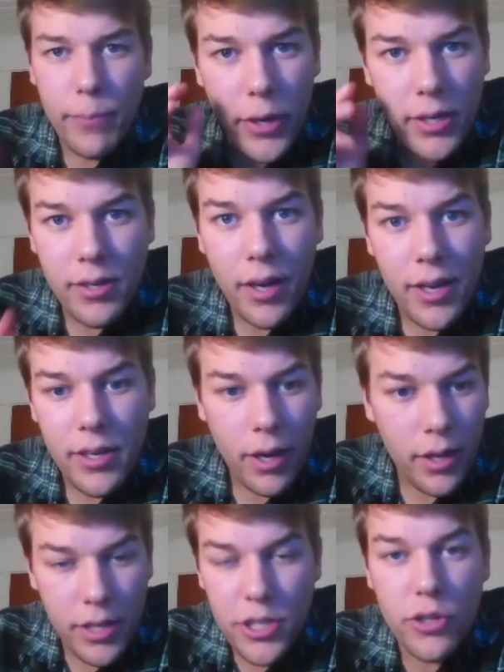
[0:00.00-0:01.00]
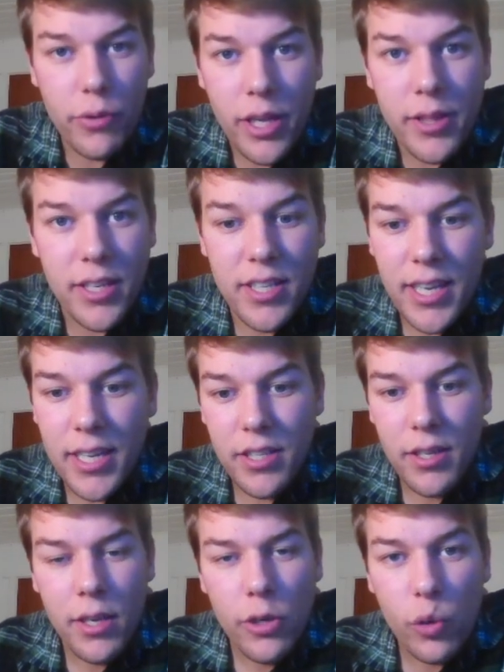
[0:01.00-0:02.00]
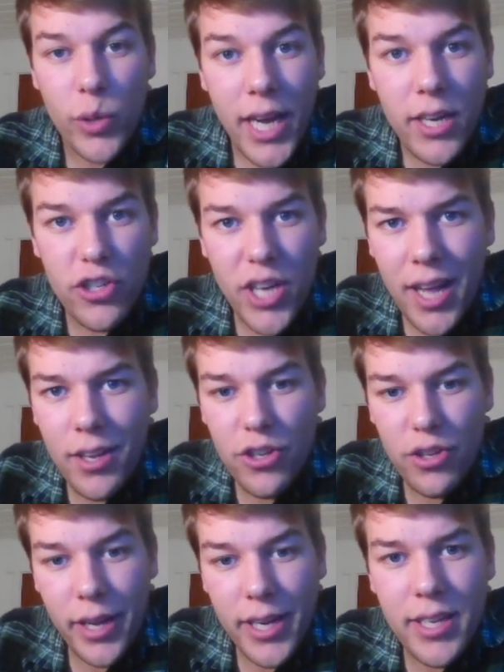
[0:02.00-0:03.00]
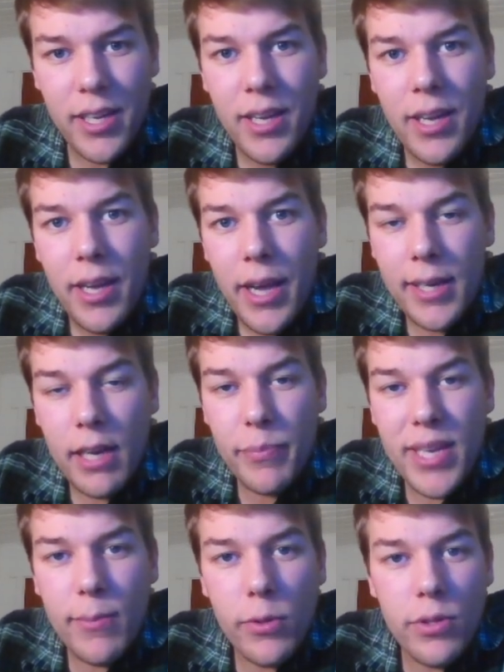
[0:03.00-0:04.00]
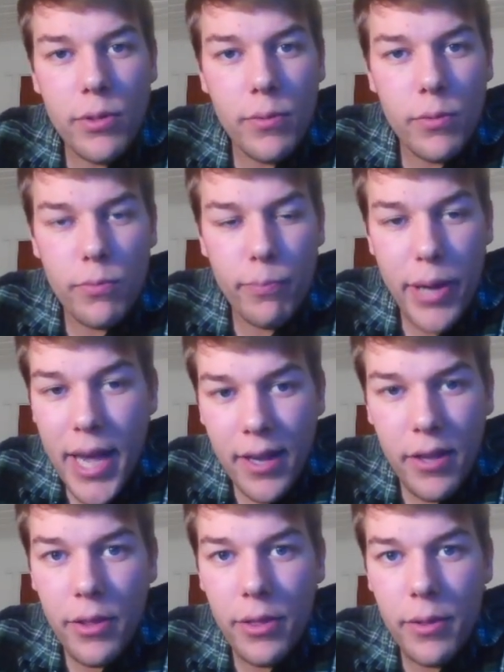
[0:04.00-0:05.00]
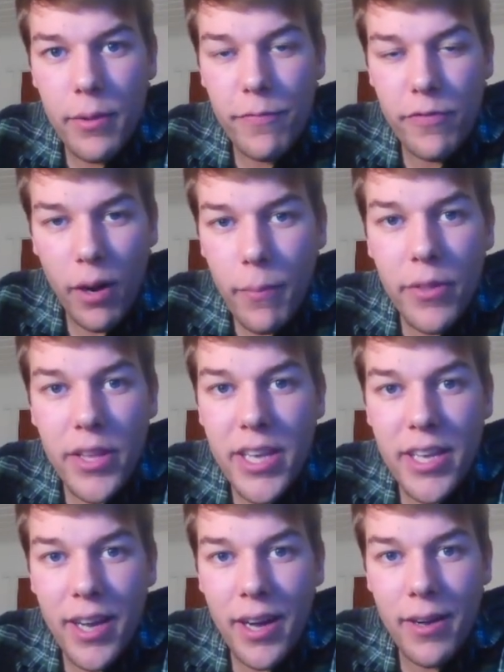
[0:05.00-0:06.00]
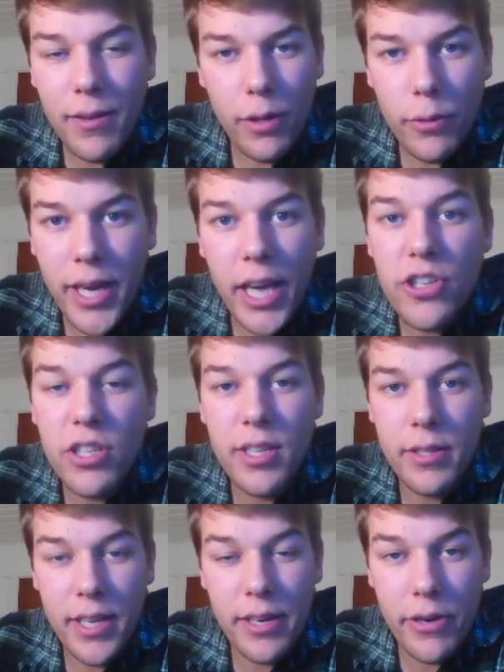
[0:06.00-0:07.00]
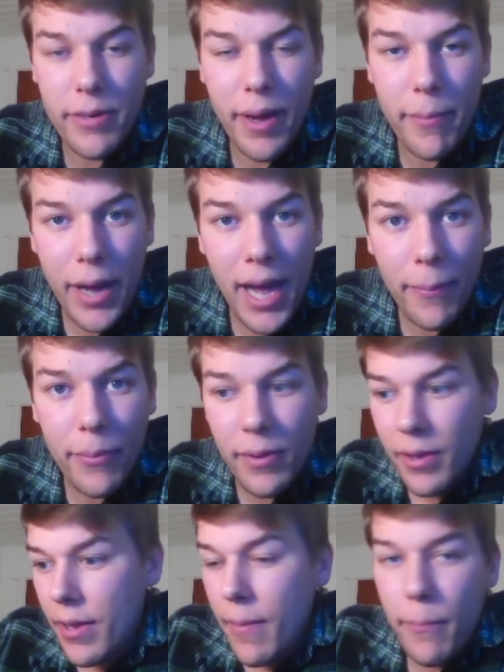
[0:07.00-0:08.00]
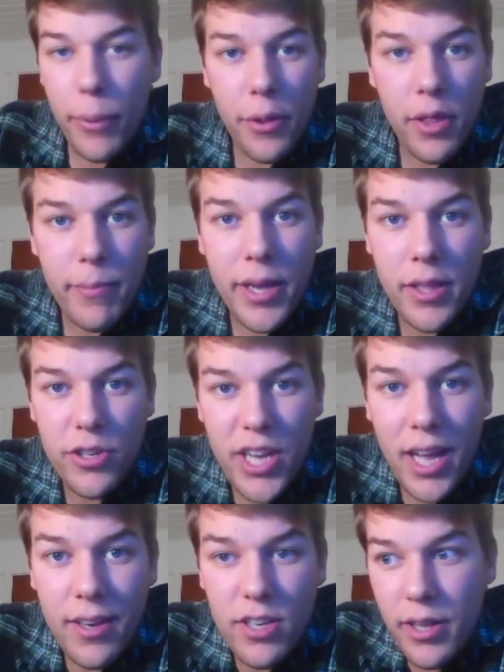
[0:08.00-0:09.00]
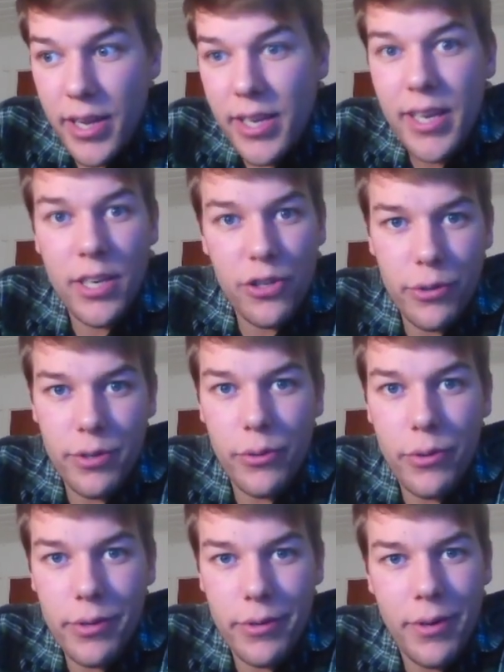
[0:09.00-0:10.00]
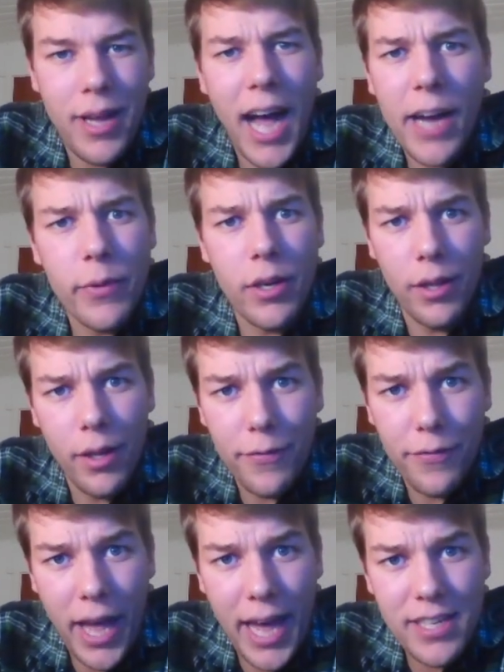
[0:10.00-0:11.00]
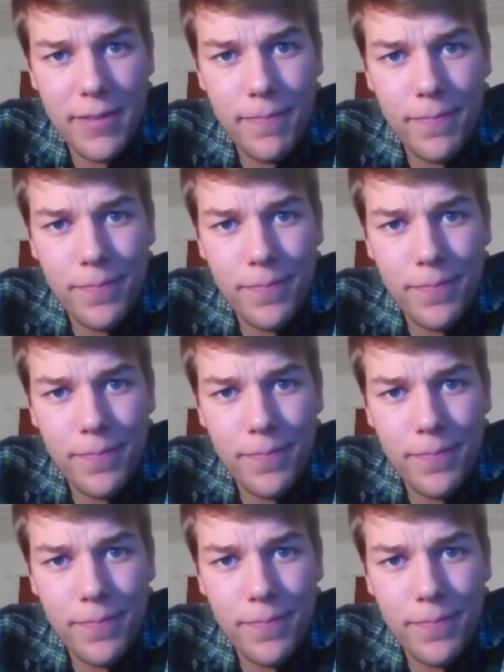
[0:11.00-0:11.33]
a button on this screen that says Create Challenge Link, and I'd be able to pick from the locations that are in my map, put them in the challenge link in a certain order. I would love that. And I